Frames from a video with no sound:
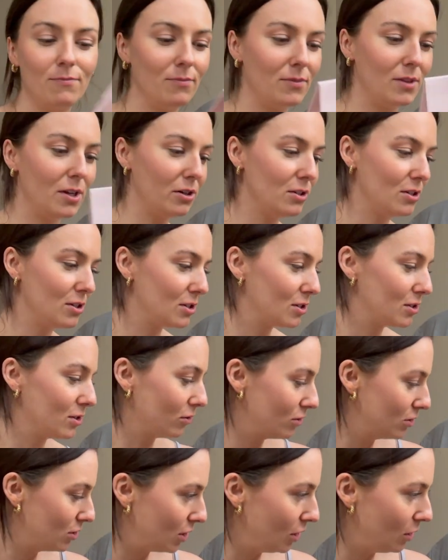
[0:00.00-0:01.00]
There's
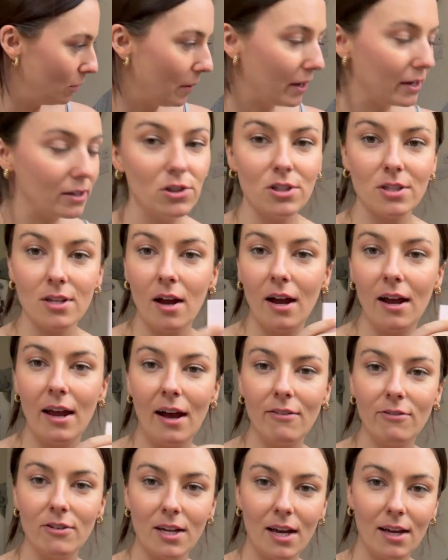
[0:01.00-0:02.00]
such cute packages. I
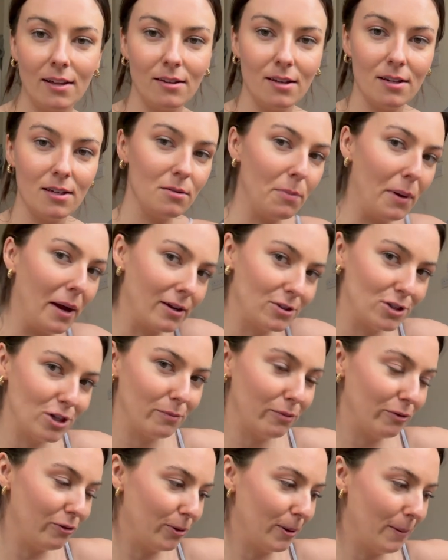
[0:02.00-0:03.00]
haven't had this packaging
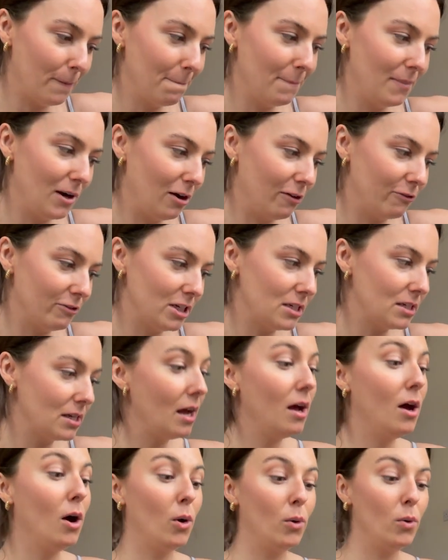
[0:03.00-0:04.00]
before. Love it.
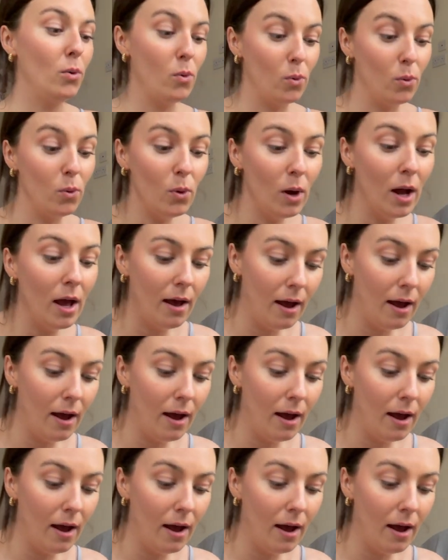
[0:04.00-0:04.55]
Oh,